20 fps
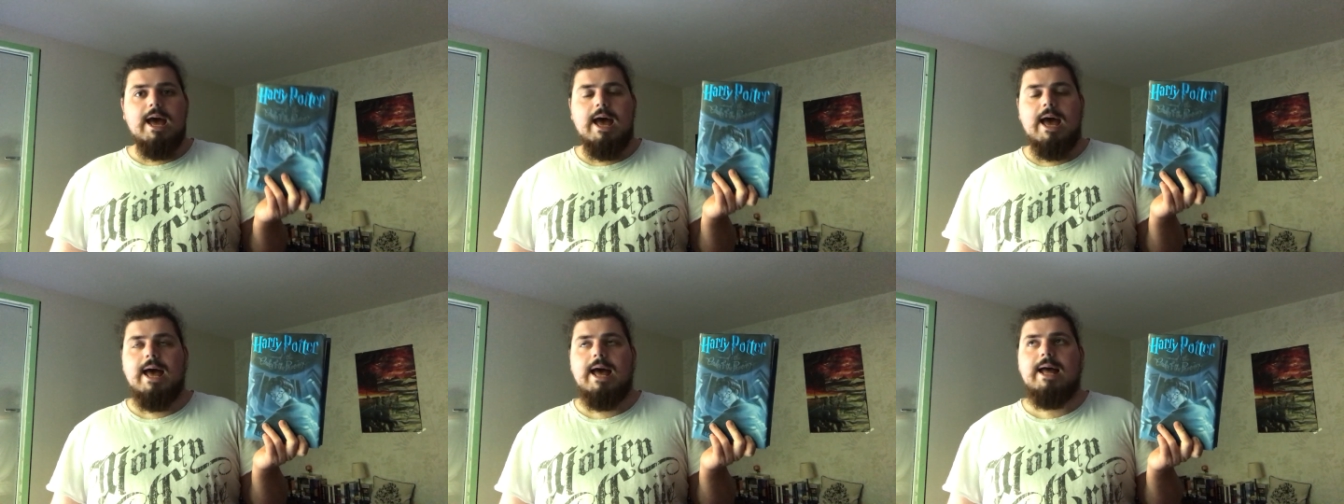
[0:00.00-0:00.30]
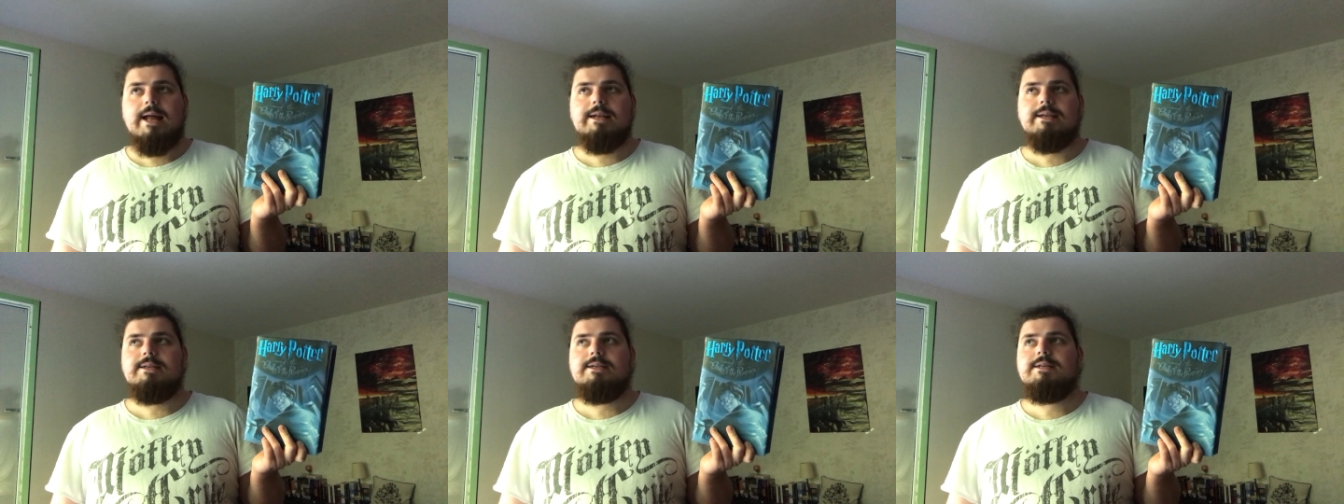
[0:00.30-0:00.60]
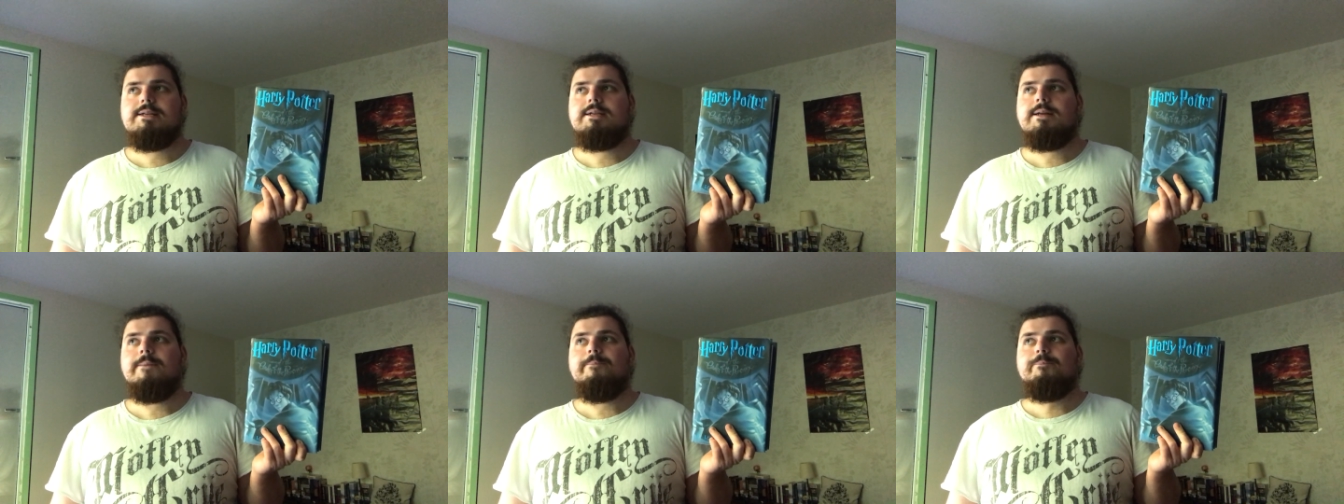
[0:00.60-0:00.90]
And
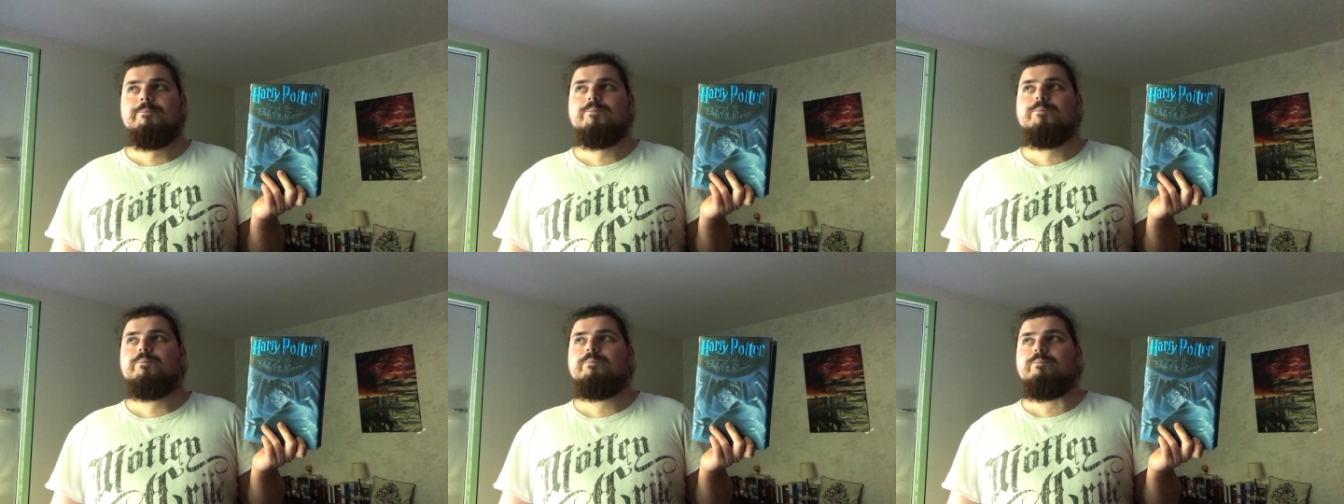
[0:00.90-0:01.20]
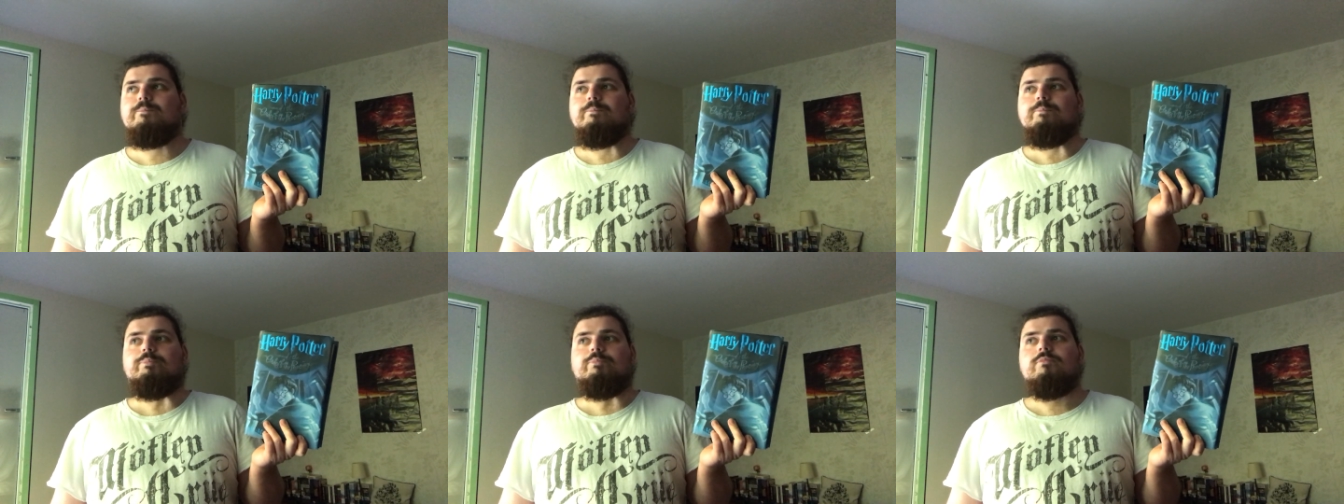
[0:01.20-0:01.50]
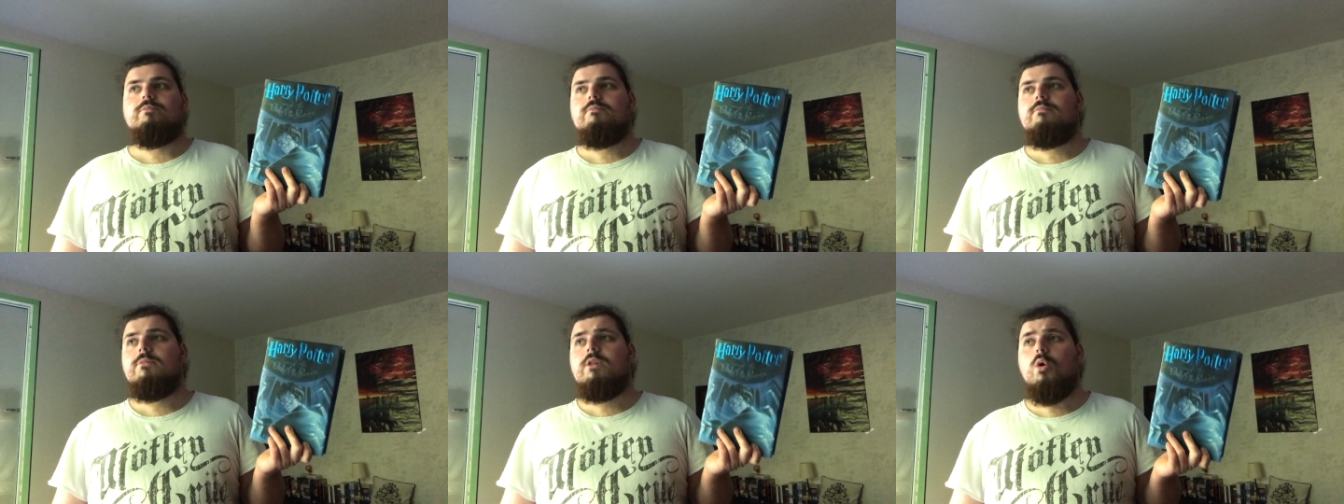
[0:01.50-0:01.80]

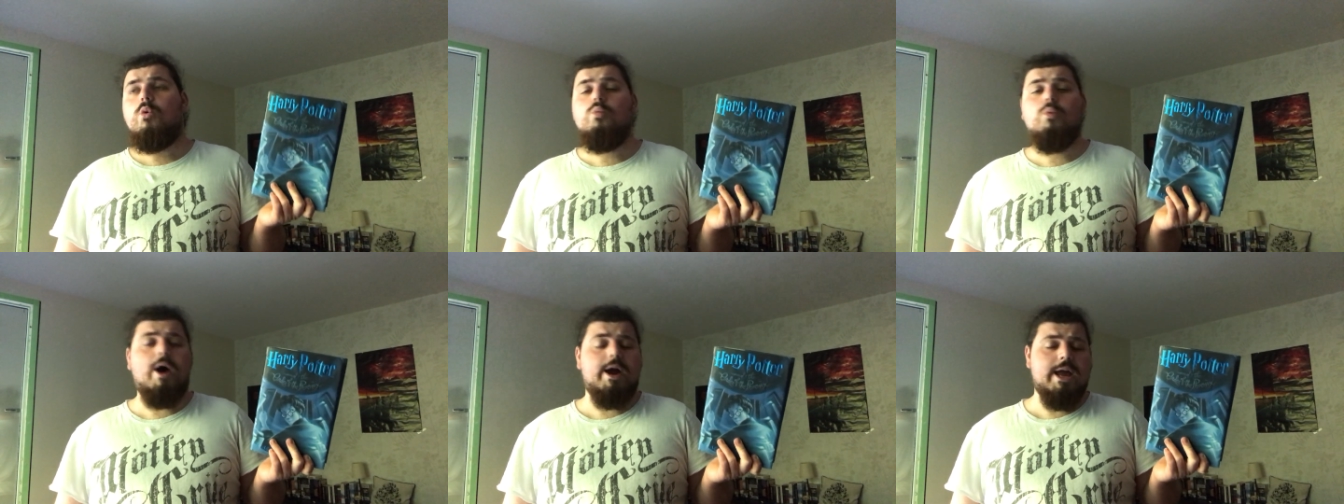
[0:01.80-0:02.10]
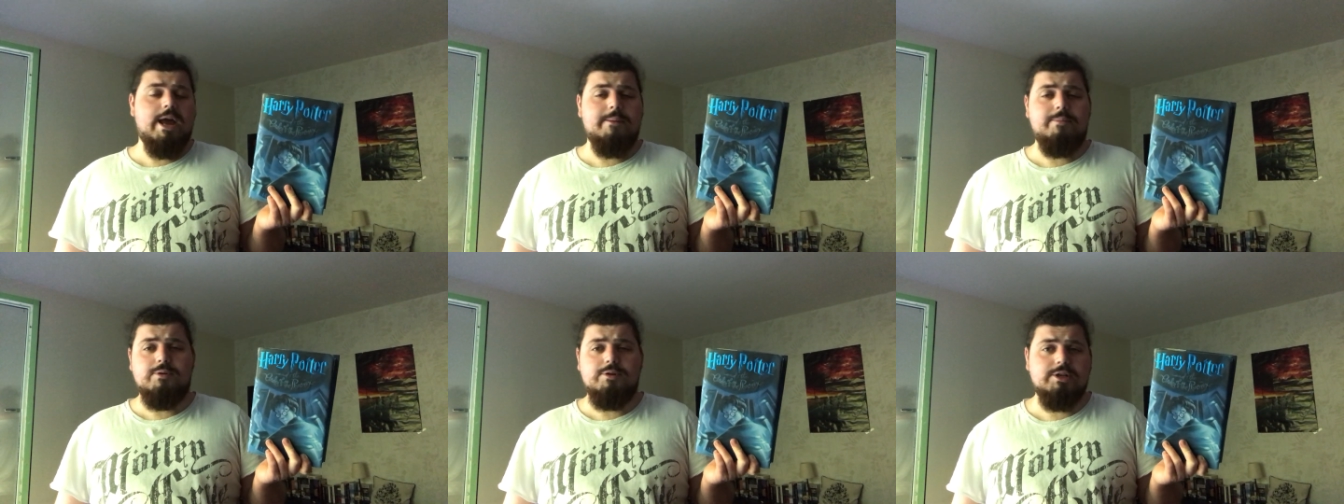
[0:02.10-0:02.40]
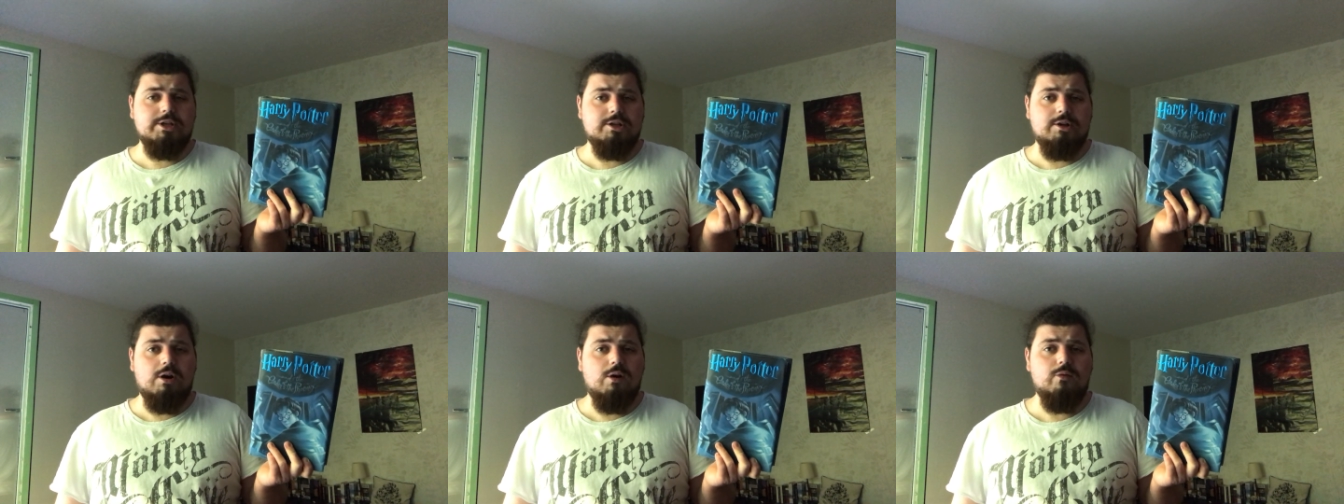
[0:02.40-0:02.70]
why I put
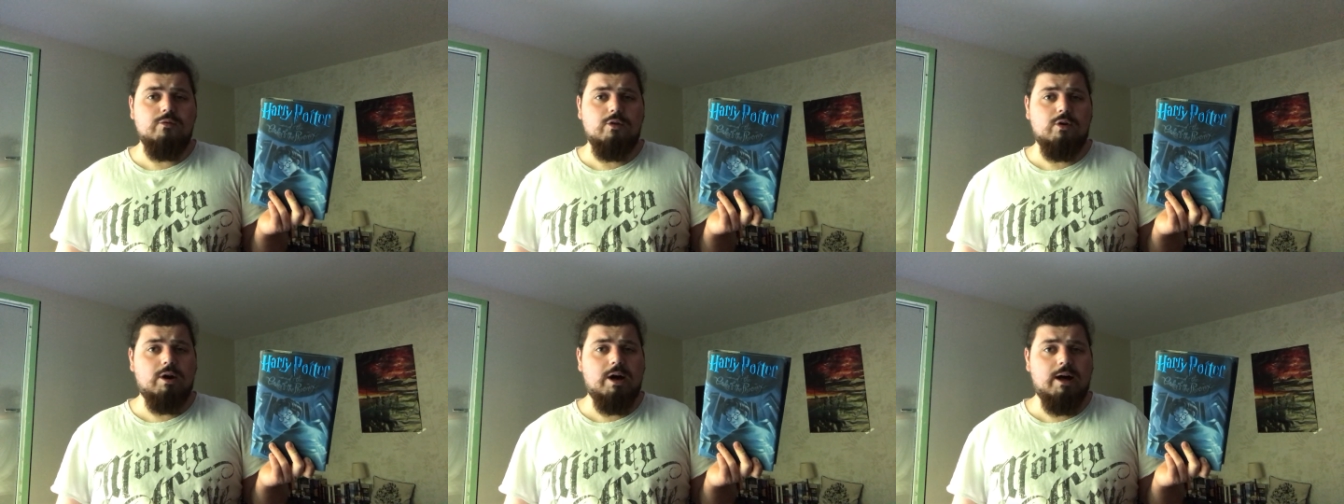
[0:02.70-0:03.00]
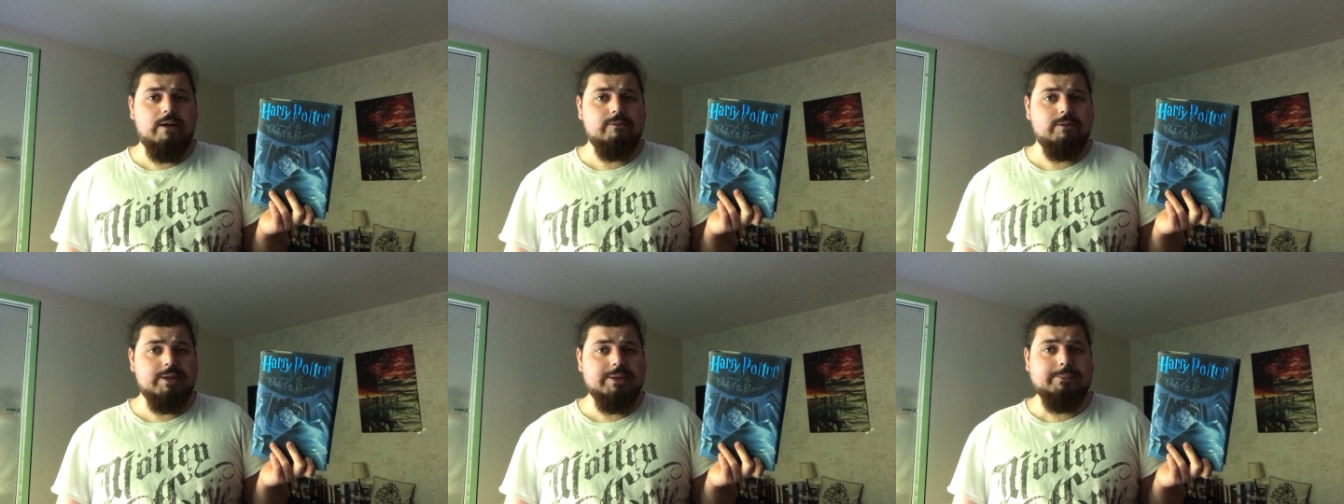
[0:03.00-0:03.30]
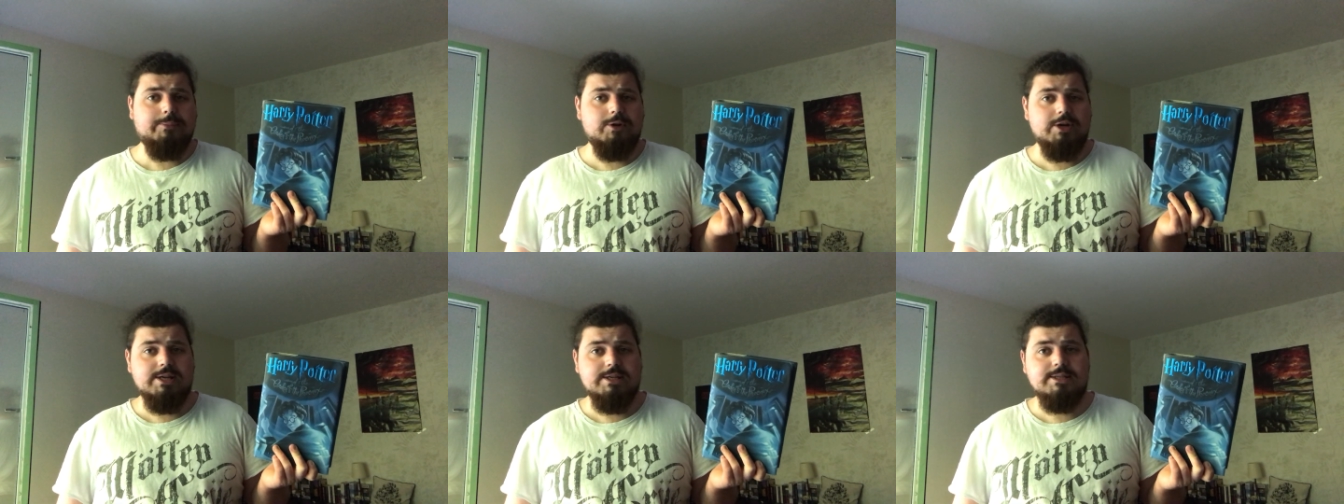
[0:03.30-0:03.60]
it over Half
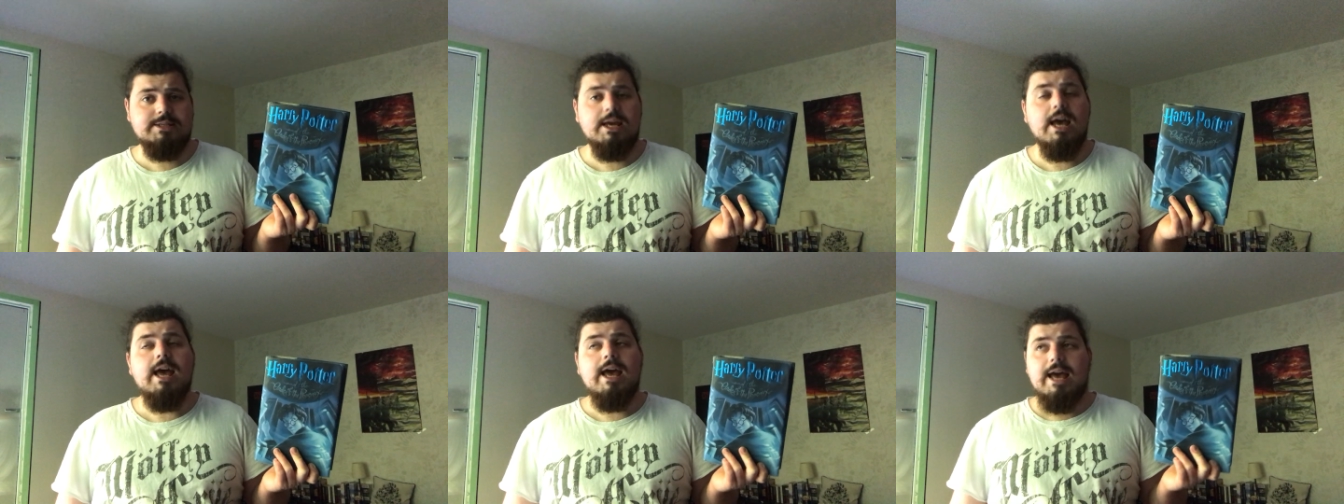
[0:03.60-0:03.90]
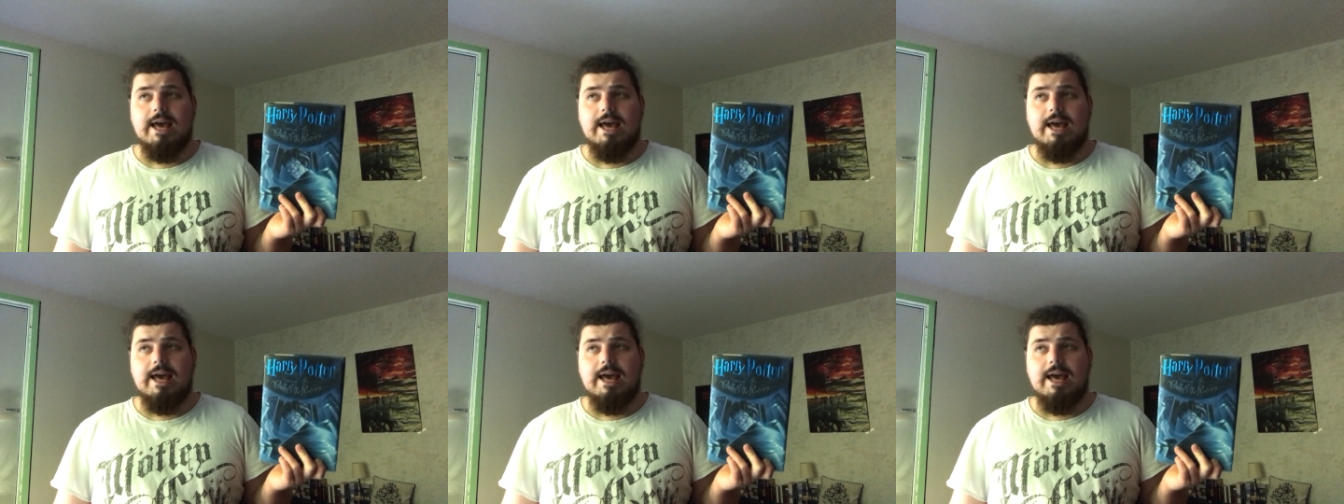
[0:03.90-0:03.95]
Blood Prince,